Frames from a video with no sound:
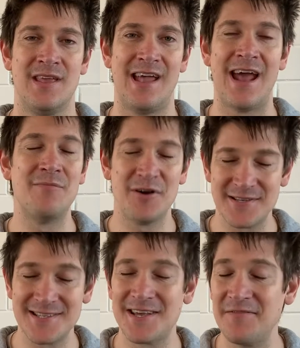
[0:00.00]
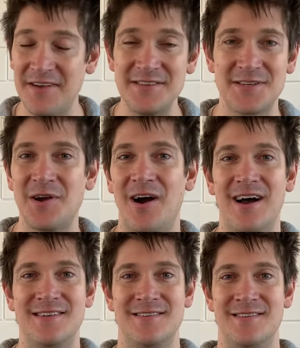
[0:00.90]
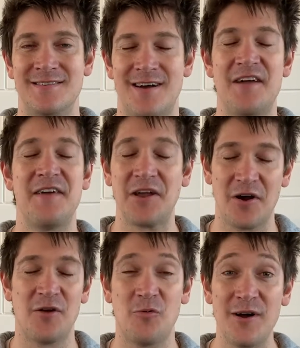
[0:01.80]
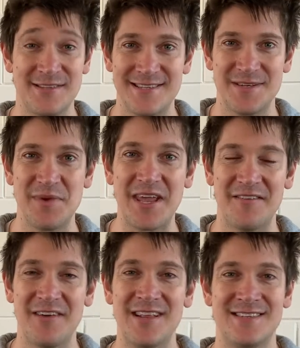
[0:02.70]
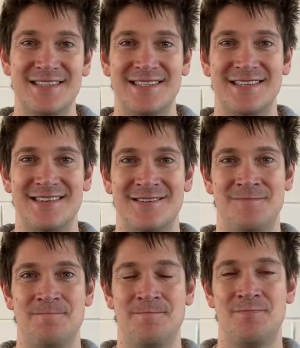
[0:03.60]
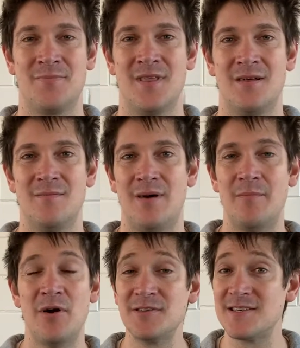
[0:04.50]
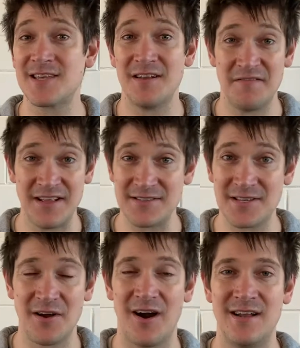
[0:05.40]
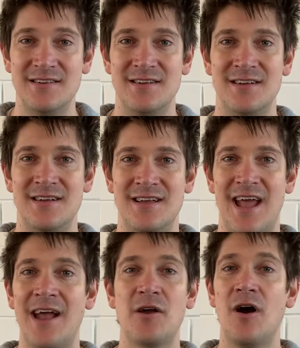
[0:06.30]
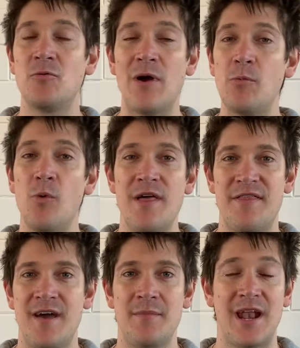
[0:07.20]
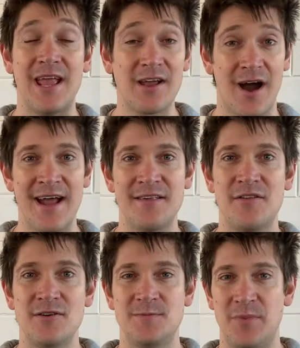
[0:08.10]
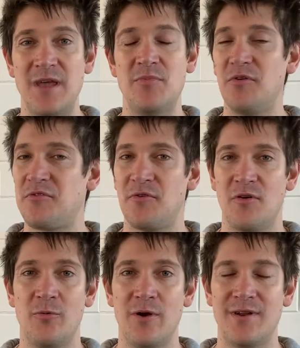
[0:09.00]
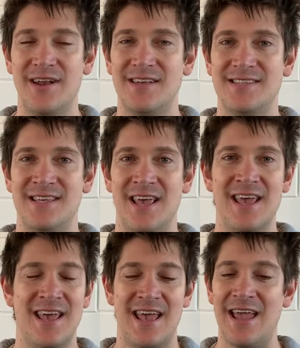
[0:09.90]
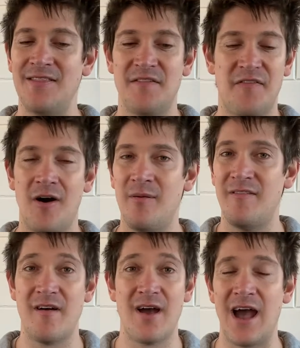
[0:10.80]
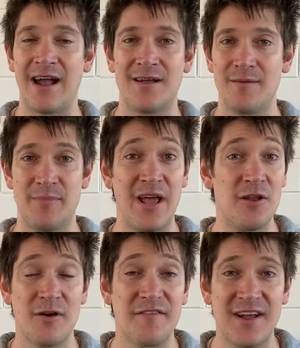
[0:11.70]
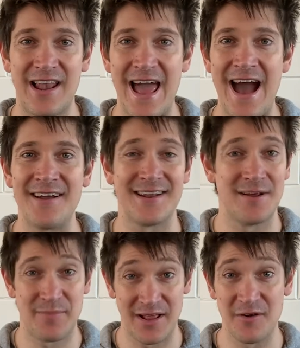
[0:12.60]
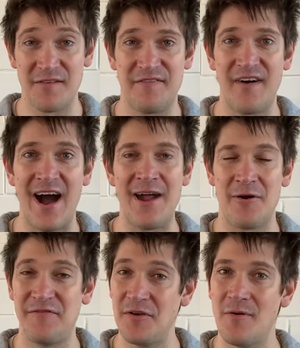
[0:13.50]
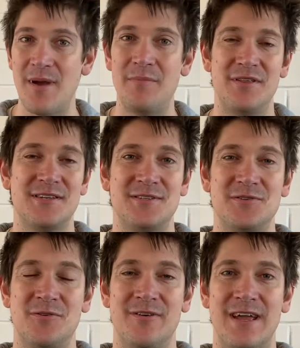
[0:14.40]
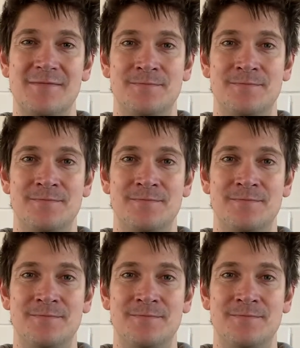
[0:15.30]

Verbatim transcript: And Moses convinced God. I think God wanted to be convinced. But Moses convinced God. And God went with them and he guided those people through the wilderness in the form of a, a pillar of cloud and a pillar of fire, if you remember the story.